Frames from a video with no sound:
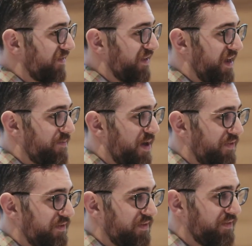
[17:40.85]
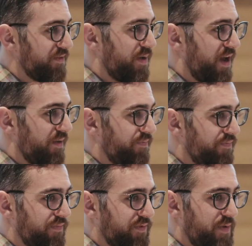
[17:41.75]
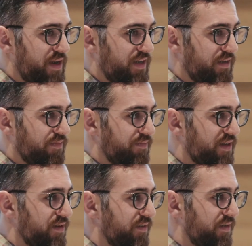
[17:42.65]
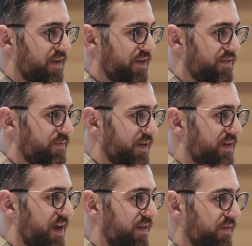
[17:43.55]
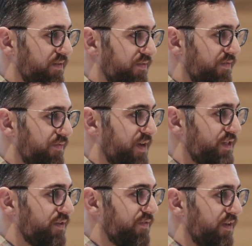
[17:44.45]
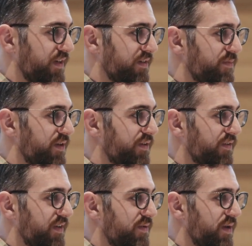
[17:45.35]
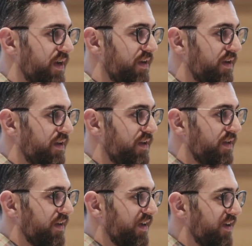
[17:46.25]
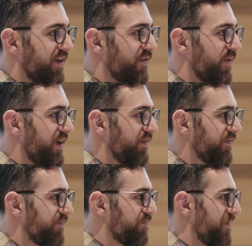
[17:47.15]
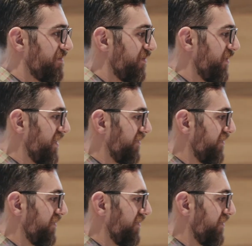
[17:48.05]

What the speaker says: test that hypothesis is by spending years and $100 million of venture funding to build our Segway. Like, another way is maybe we